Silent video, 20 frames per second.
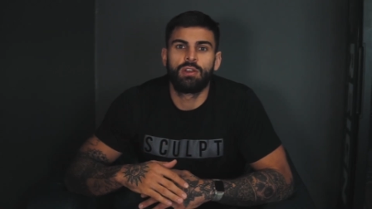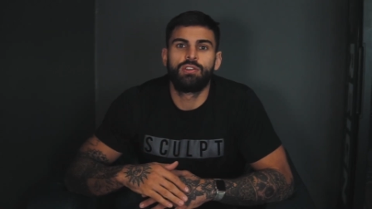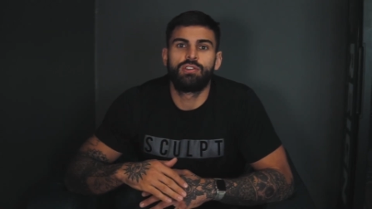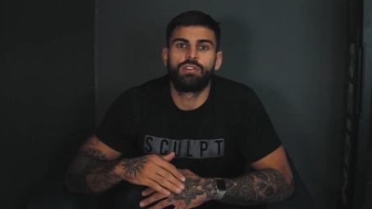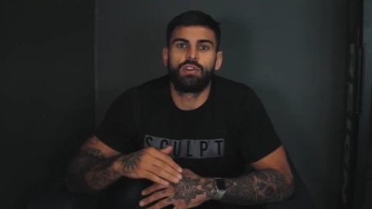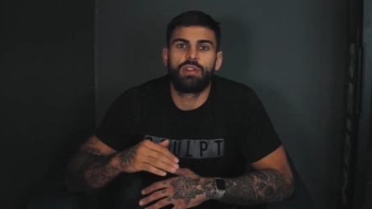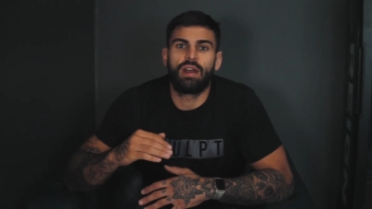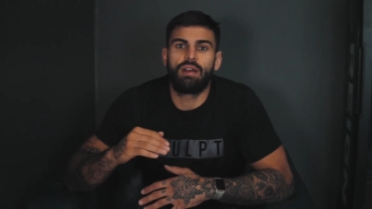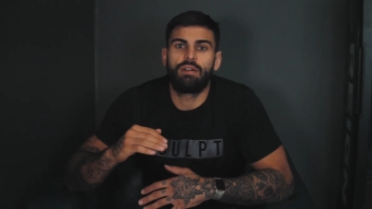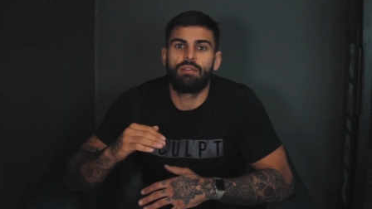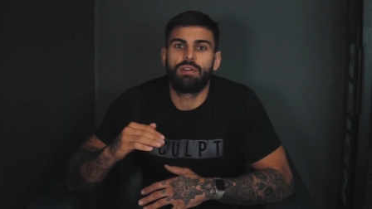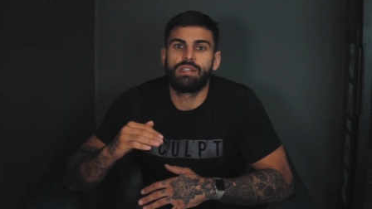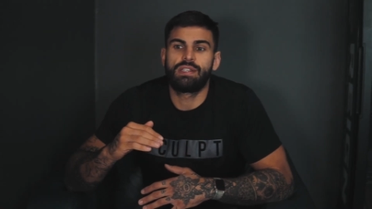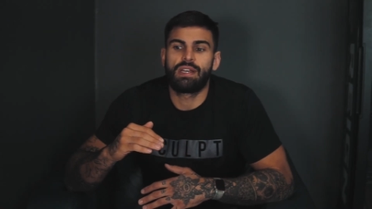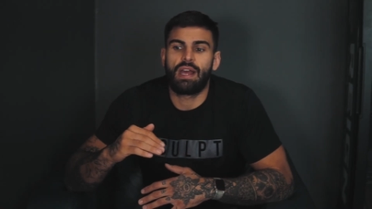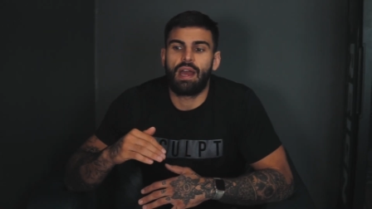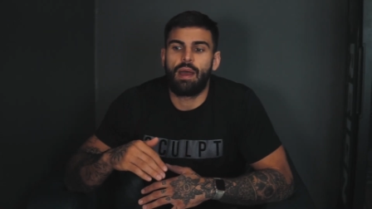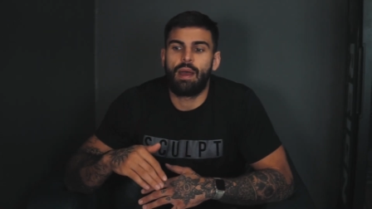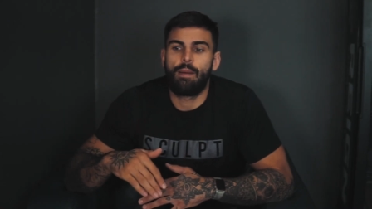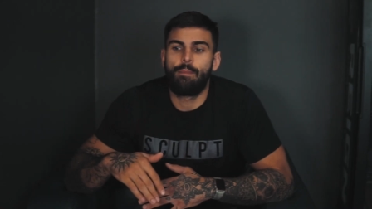So there
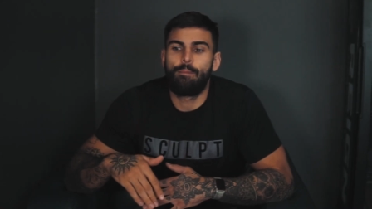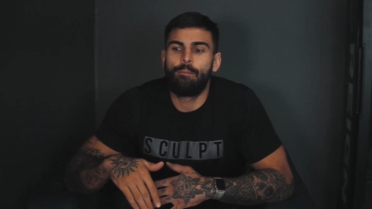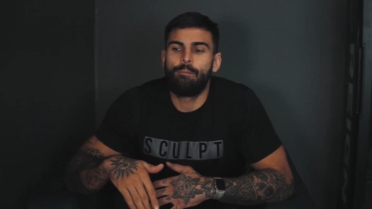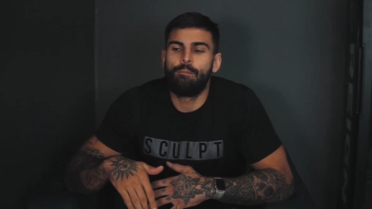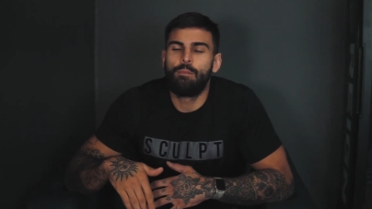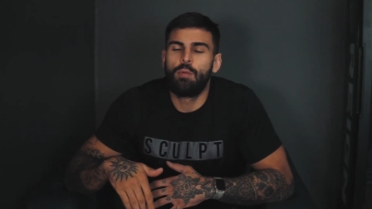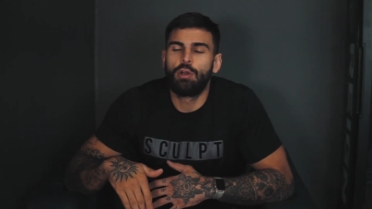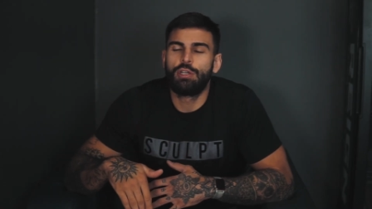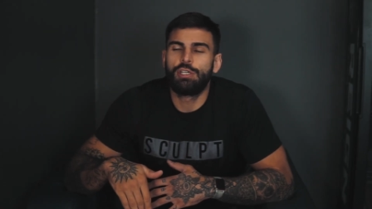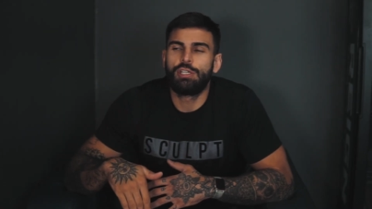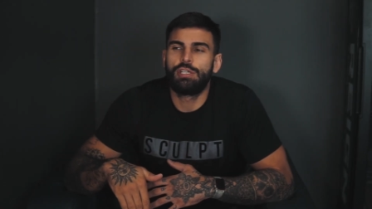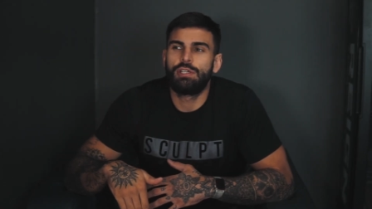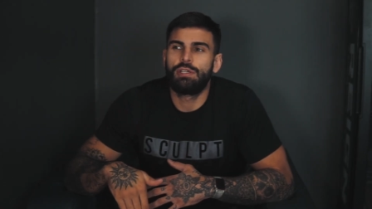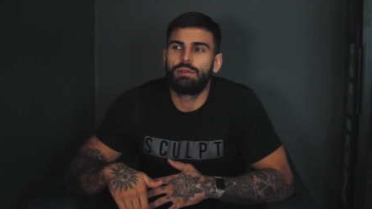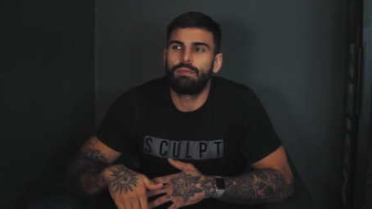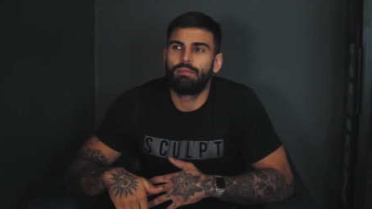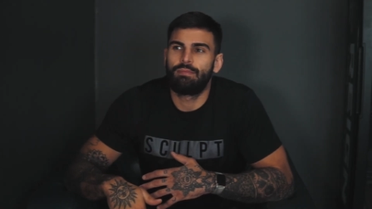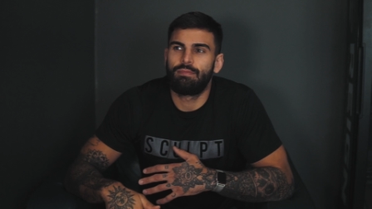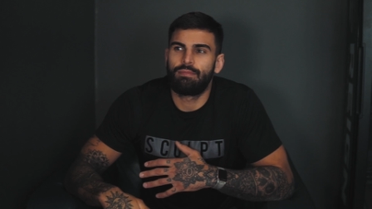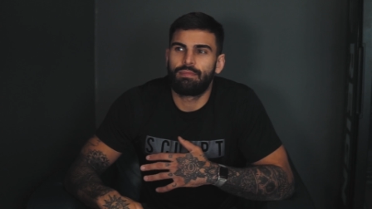is a
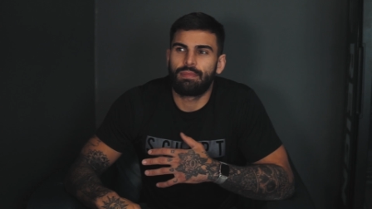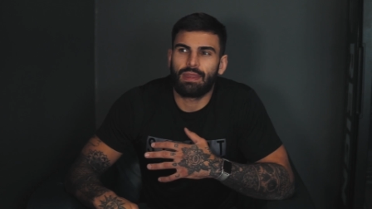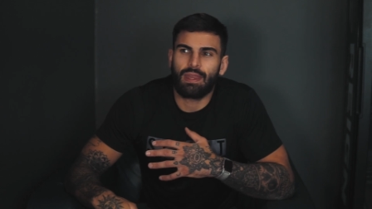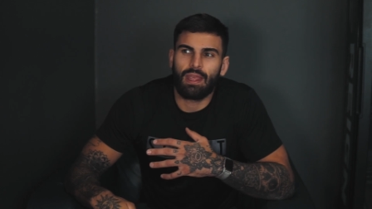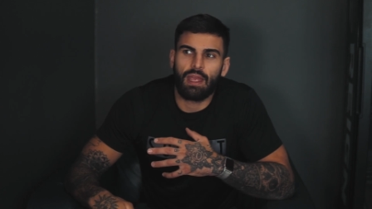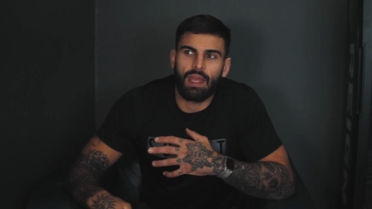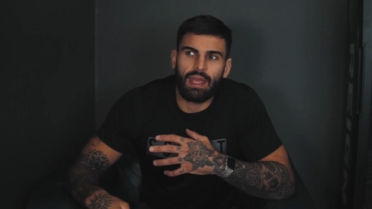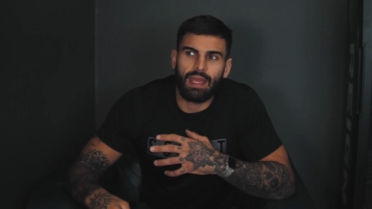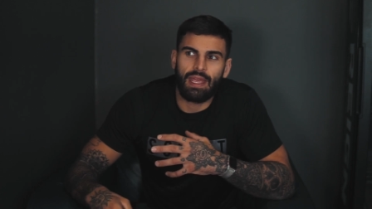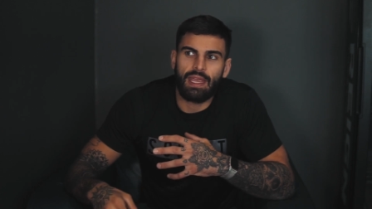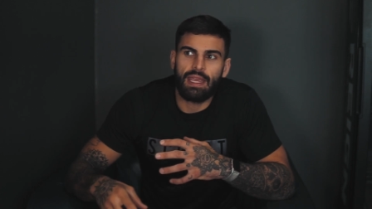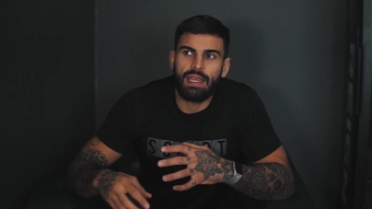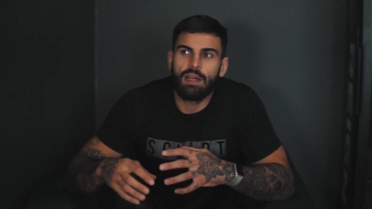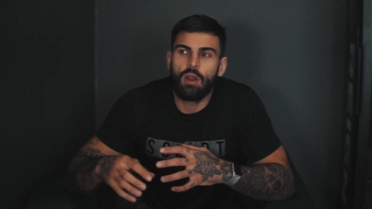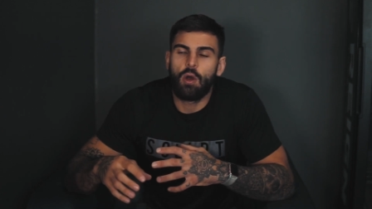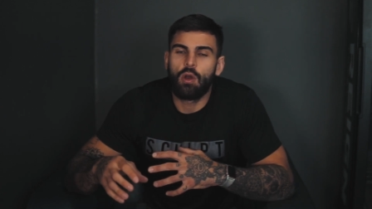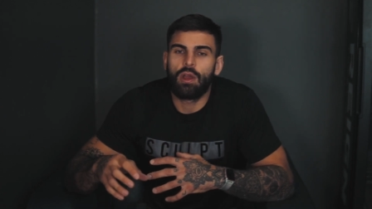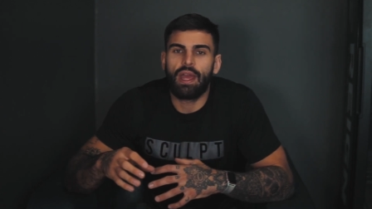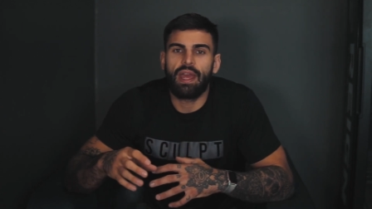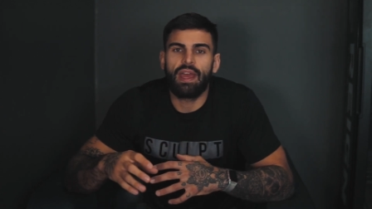much
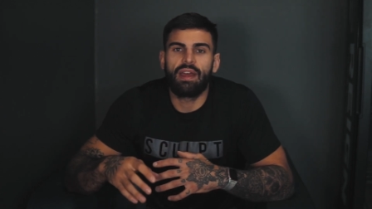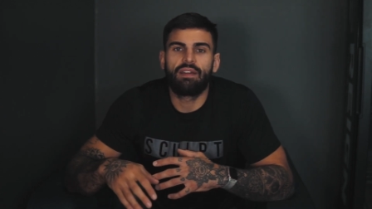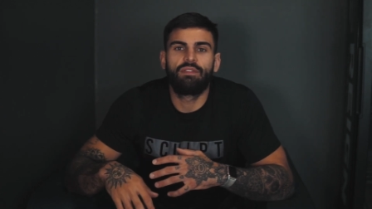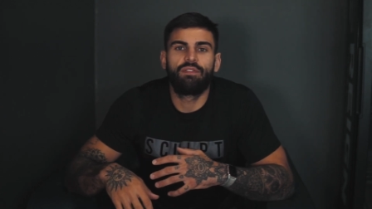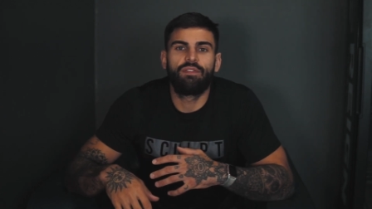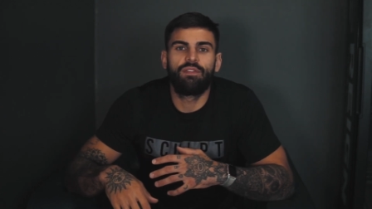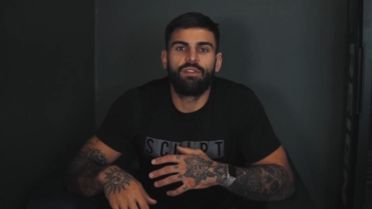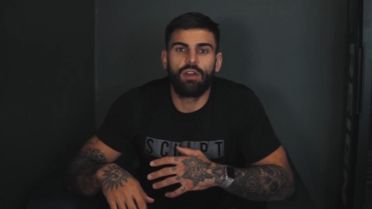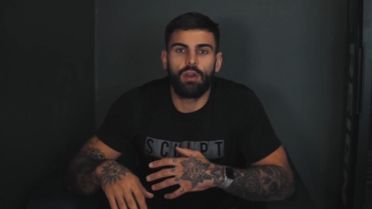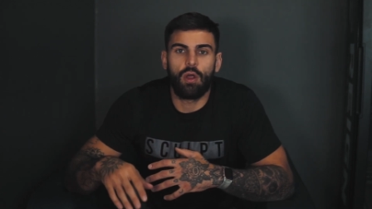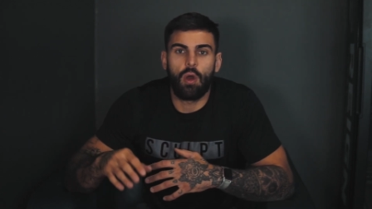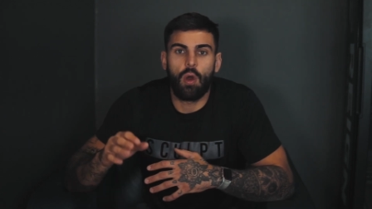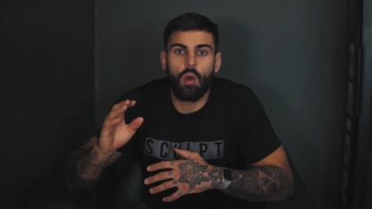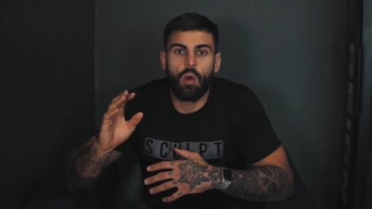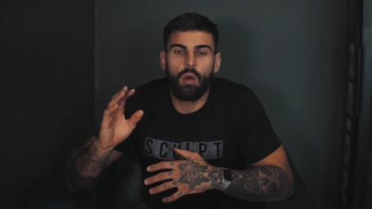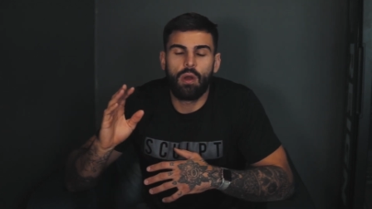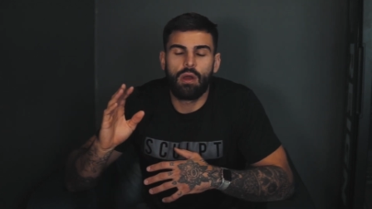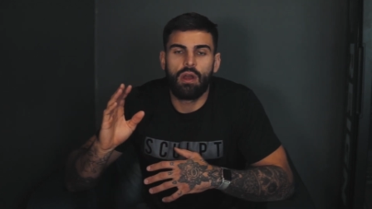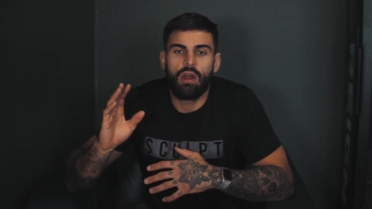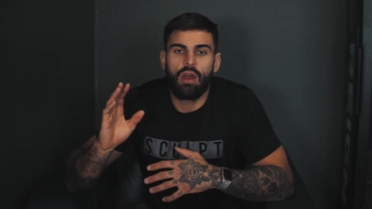elongated
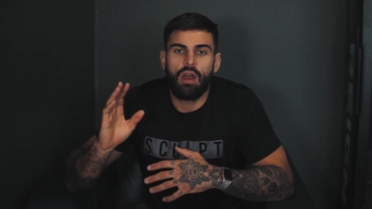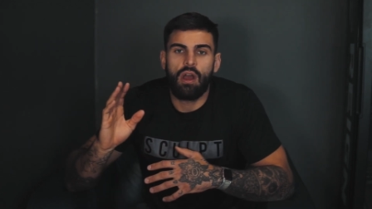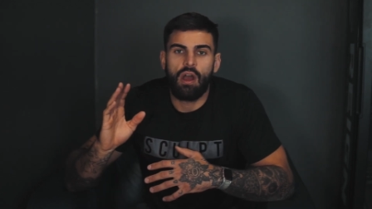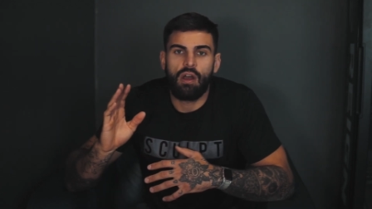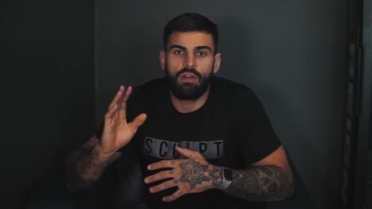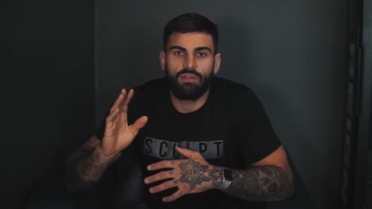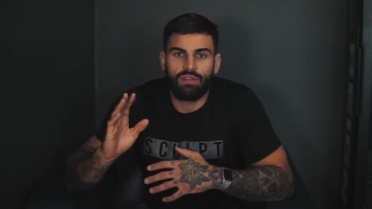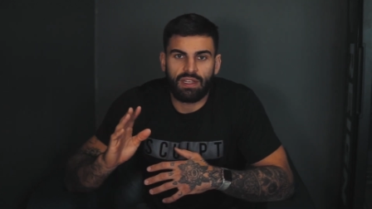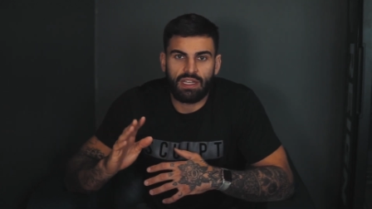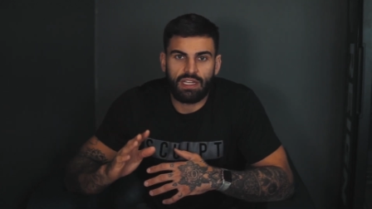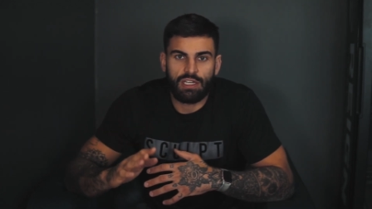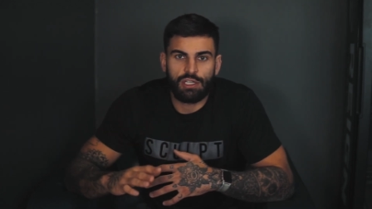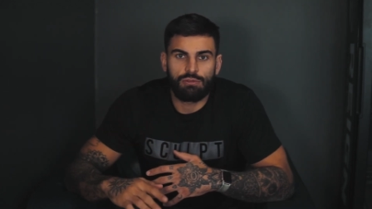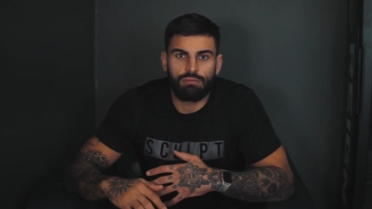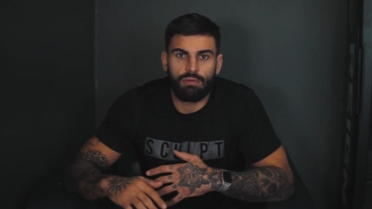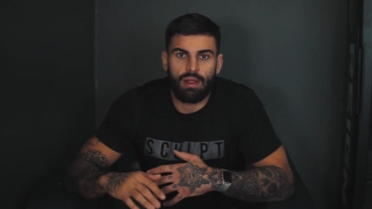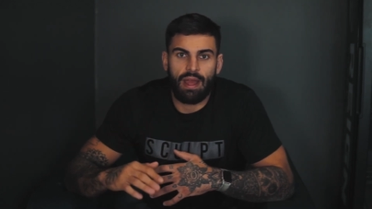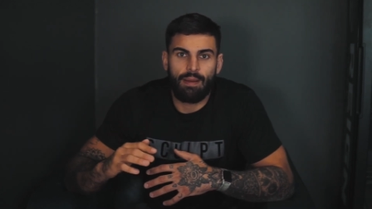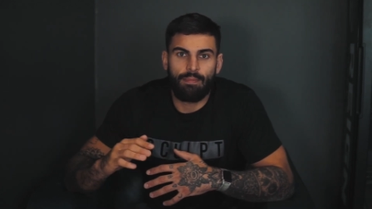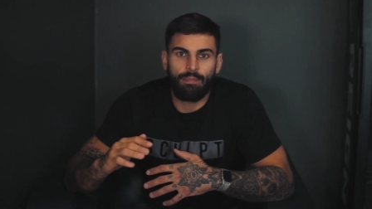flow of
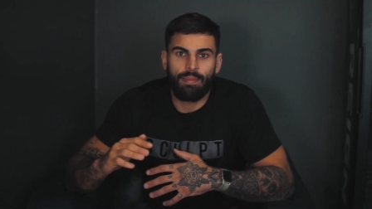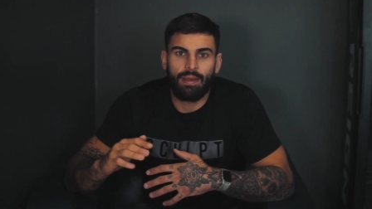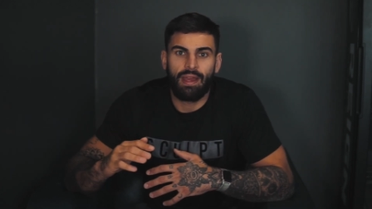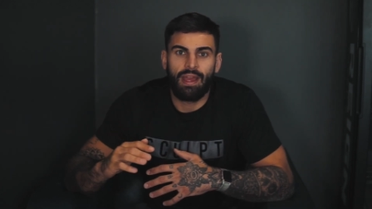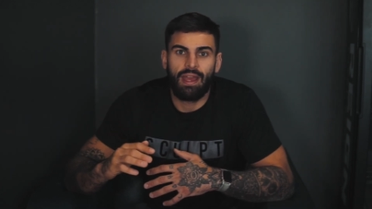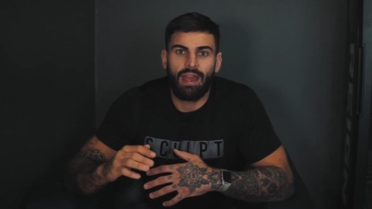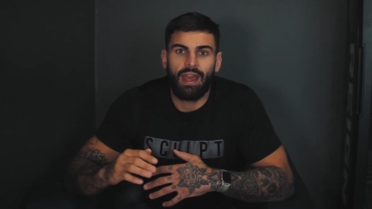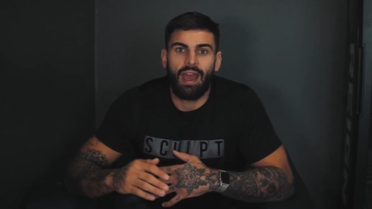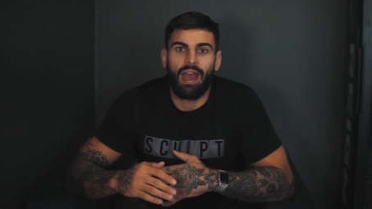each rep,